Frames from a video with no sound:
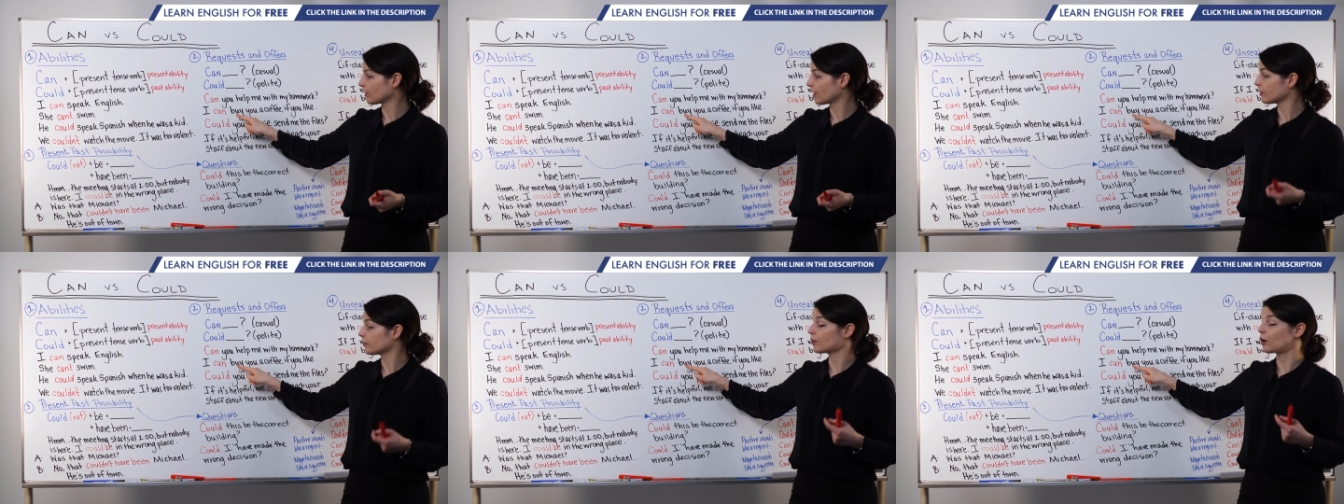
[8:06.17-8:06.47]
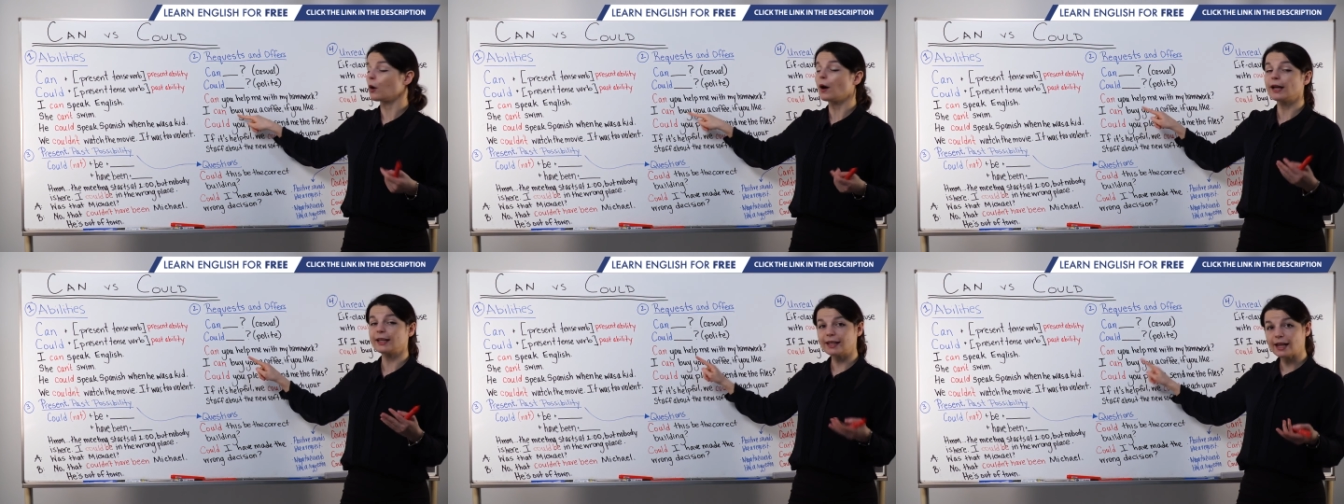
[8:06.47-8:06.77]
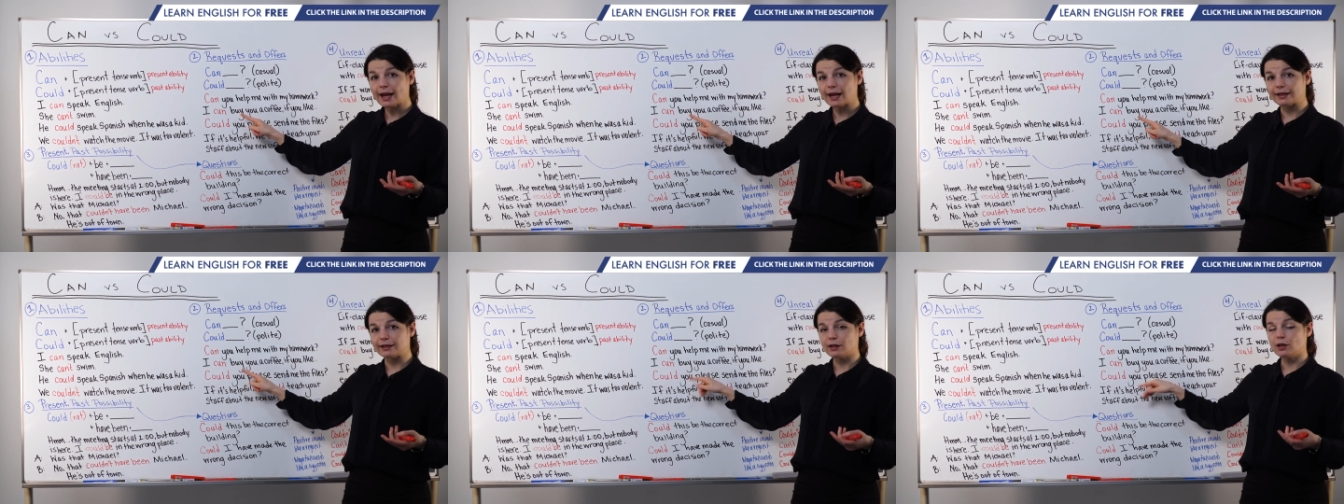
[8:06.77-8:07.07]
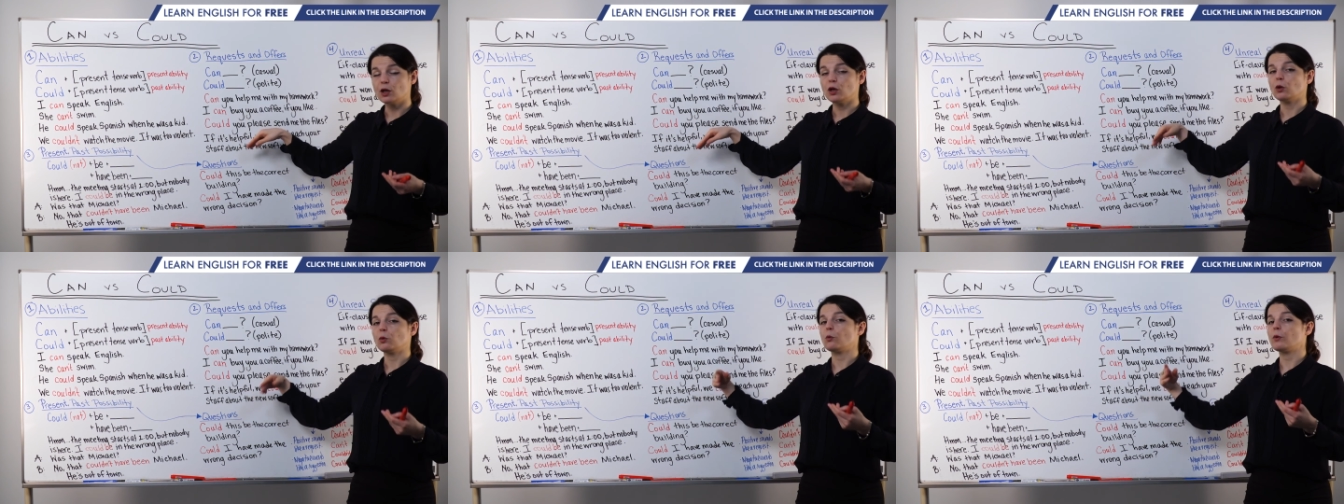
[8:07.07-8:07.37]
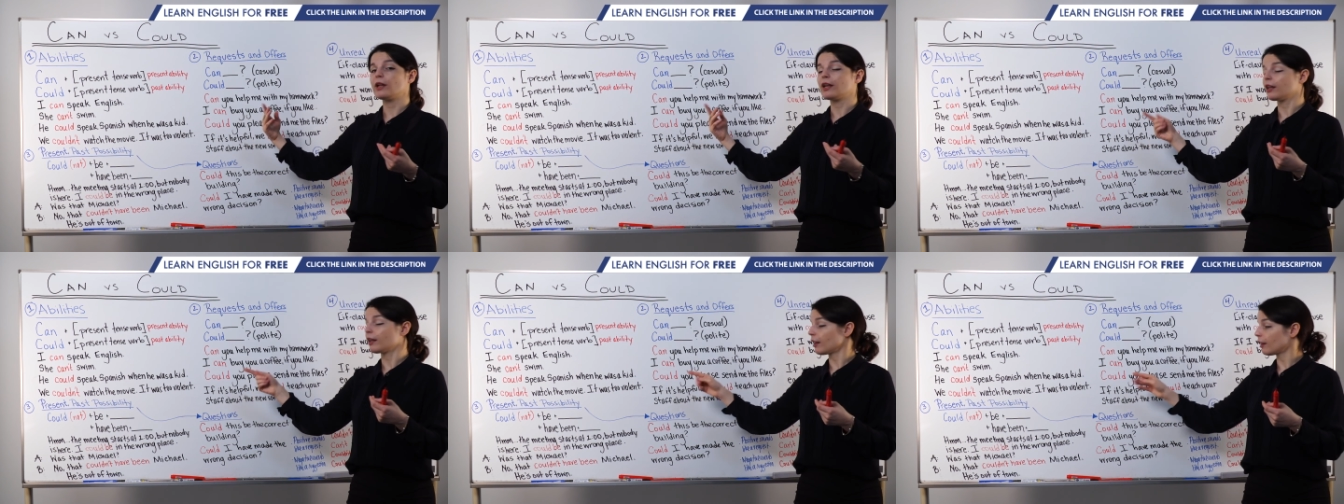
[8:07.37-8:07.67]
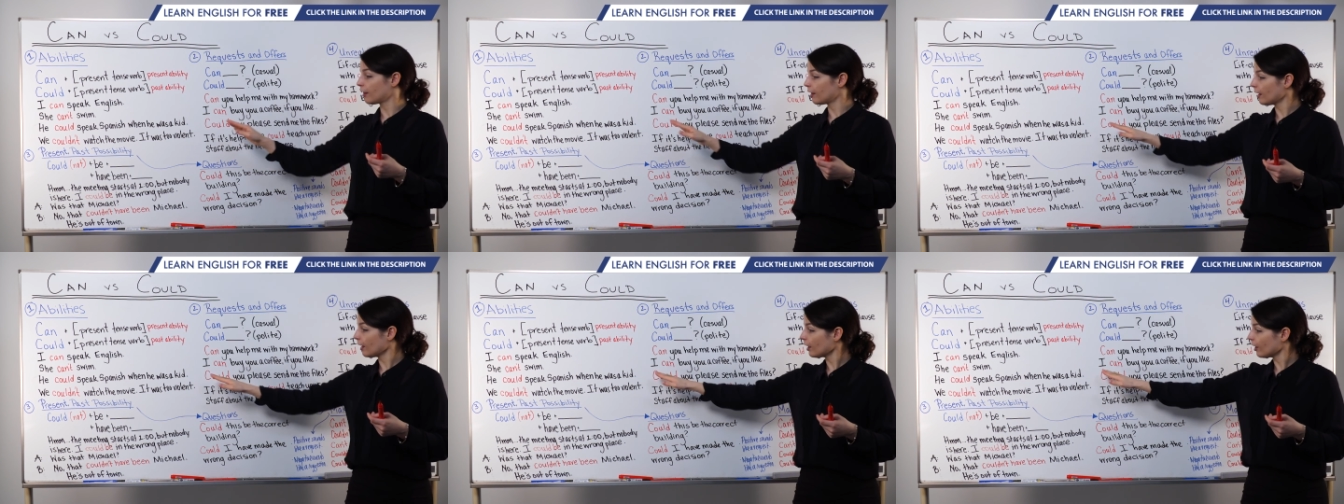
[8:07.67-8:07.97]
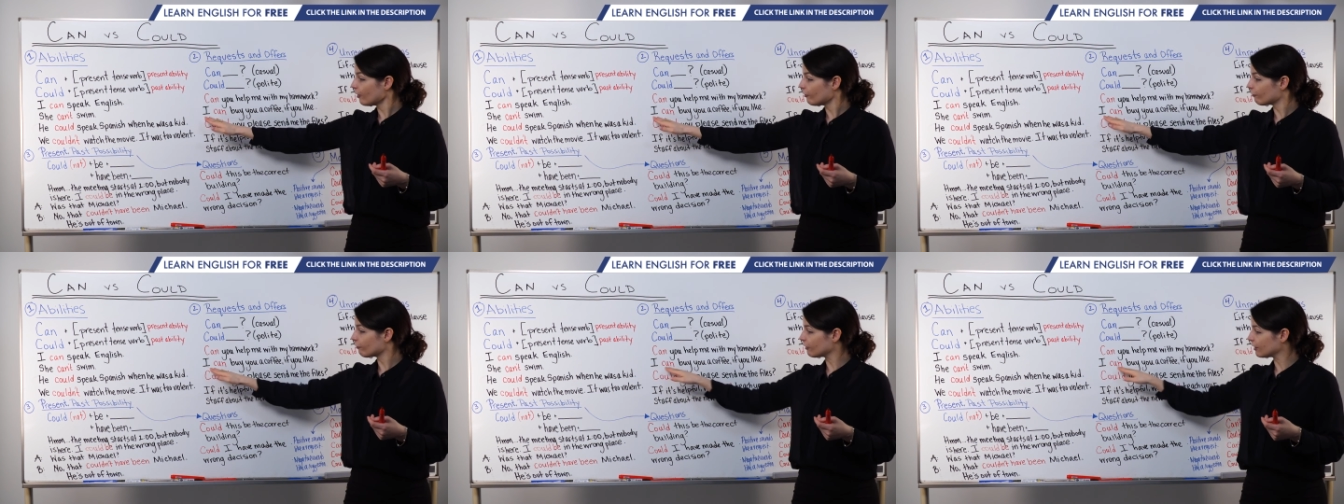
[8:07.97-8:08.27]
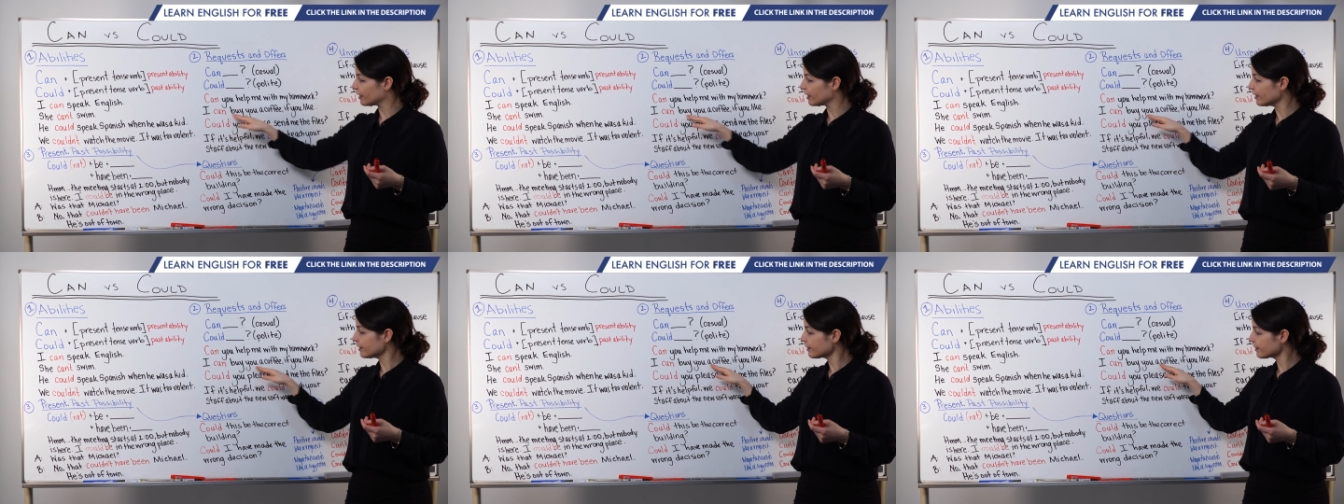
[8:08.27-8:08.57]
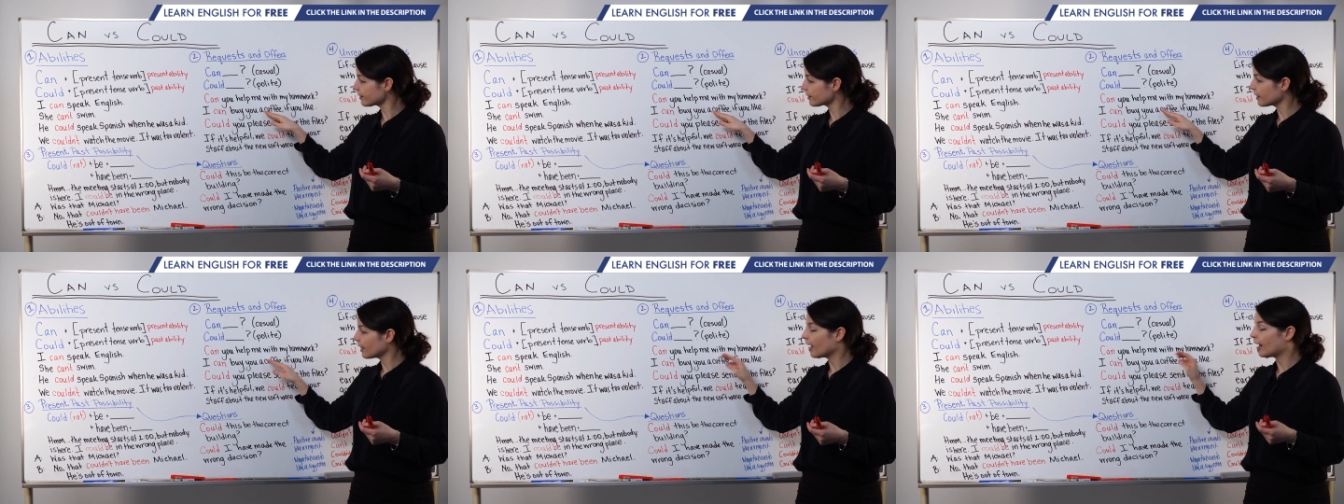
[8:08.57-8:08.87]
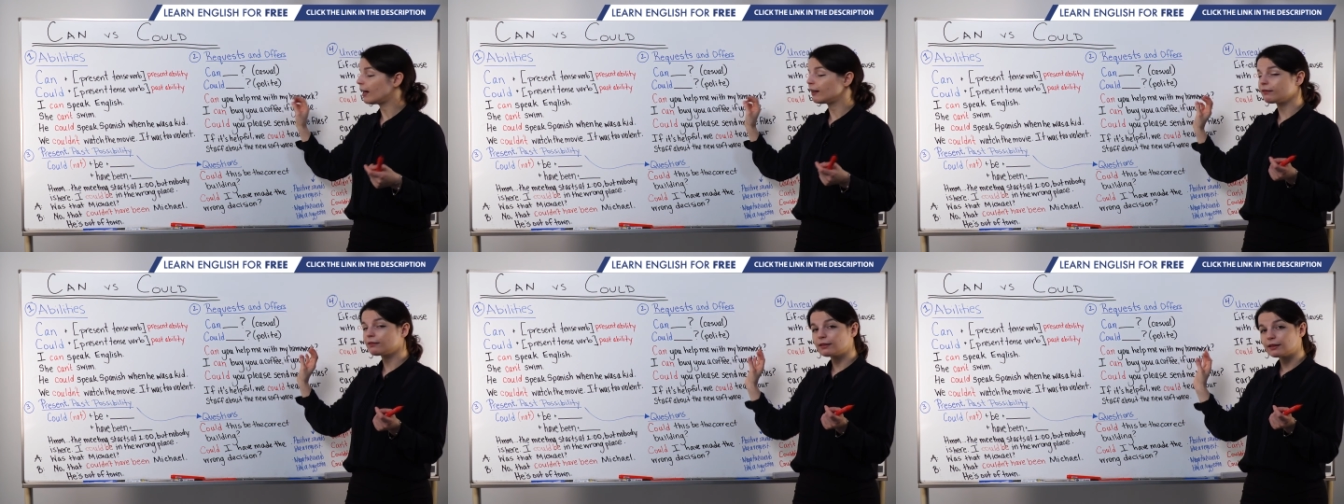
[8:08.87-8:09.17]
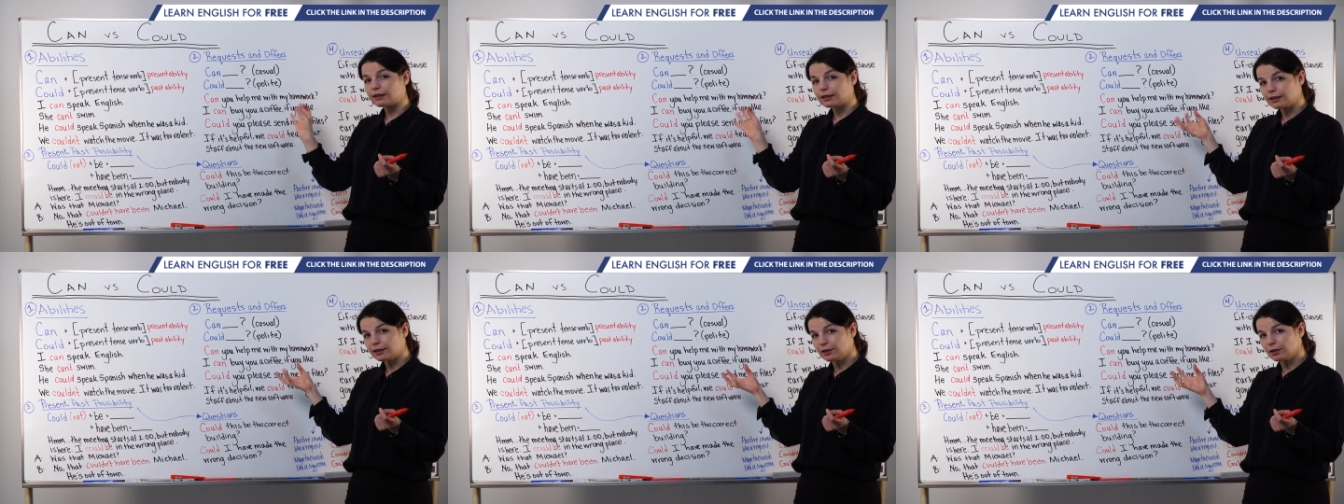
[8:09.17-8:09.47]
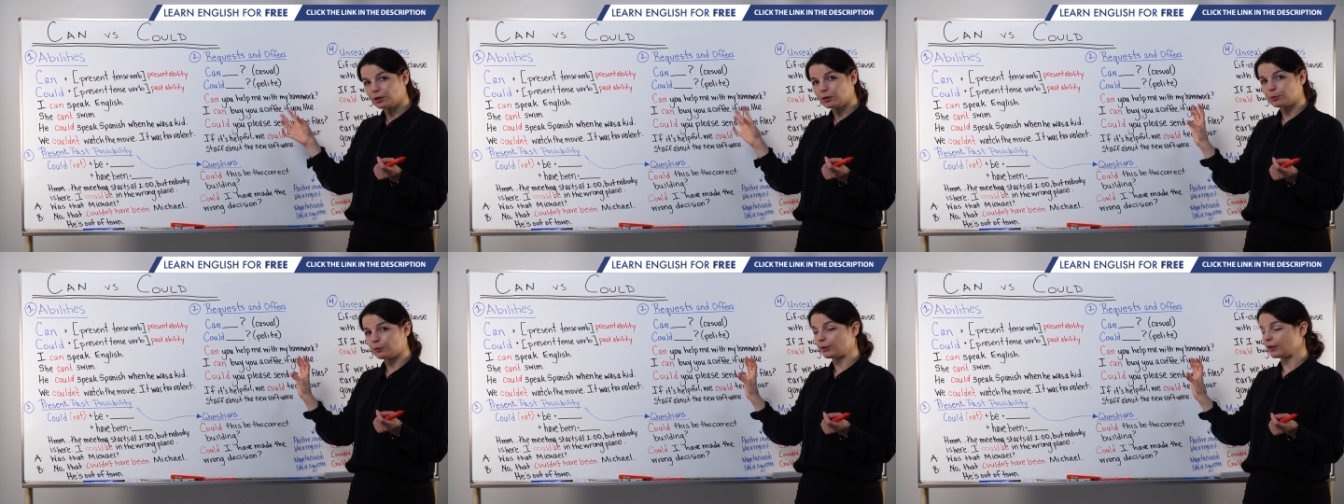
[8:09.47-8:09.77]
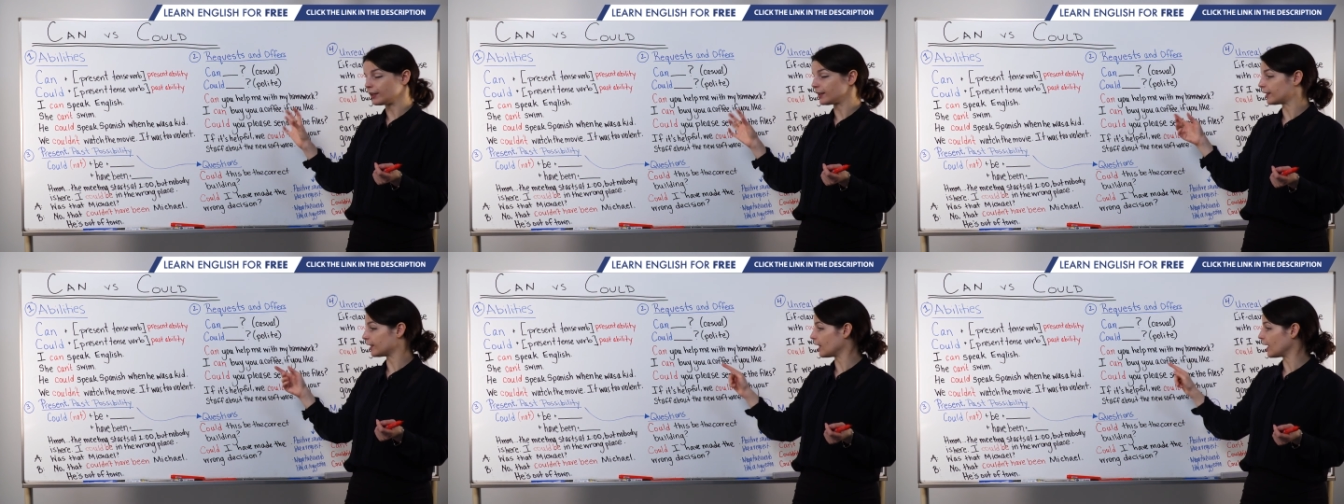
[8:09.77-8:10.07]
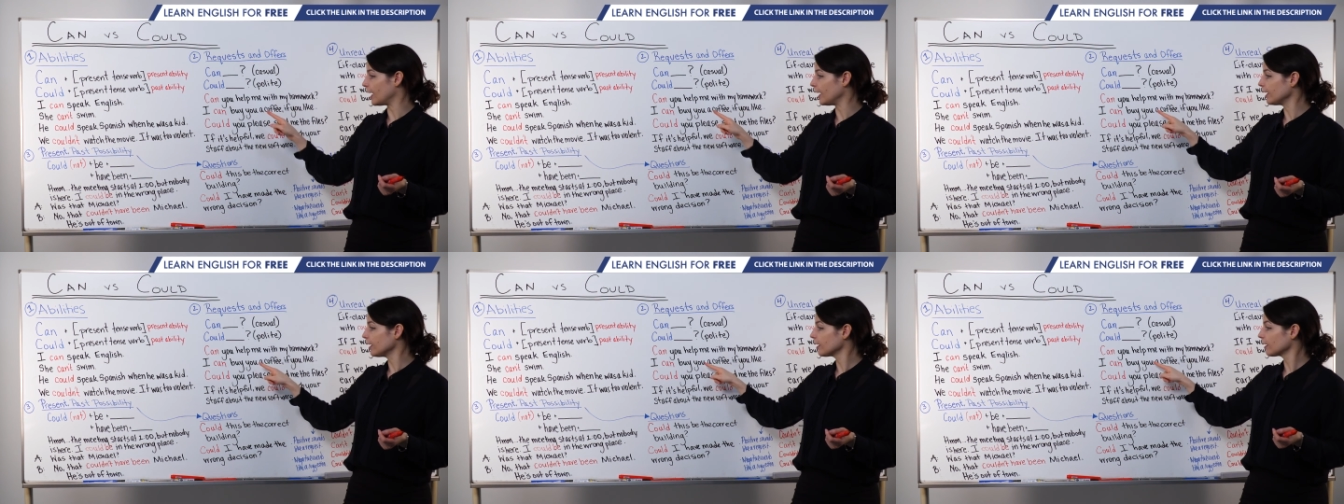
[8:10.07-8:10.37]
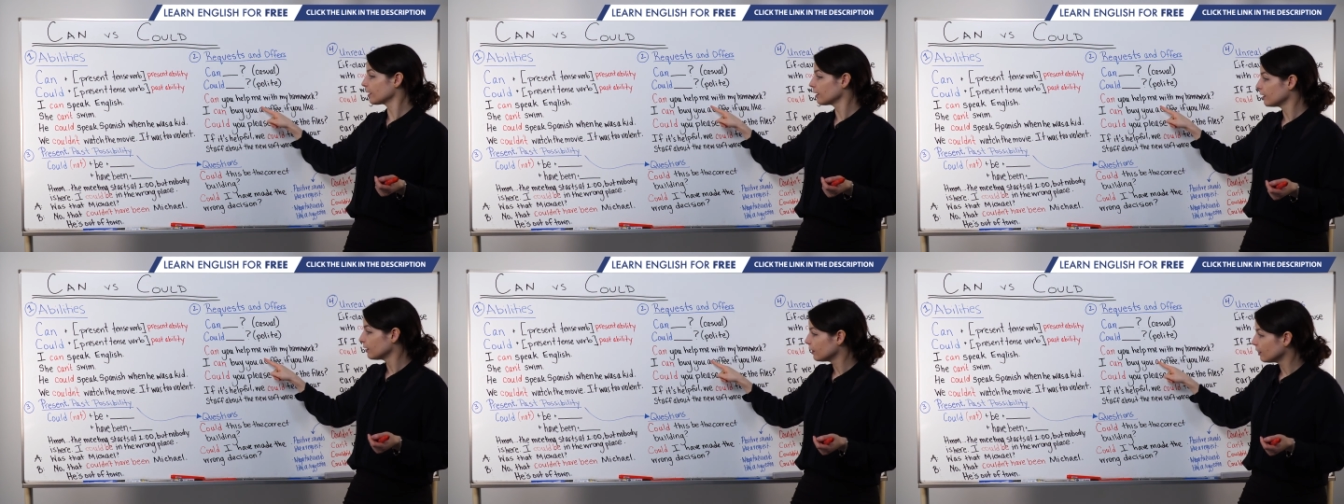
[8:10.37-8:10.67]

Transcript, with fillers: So again, we can think of this a little bit like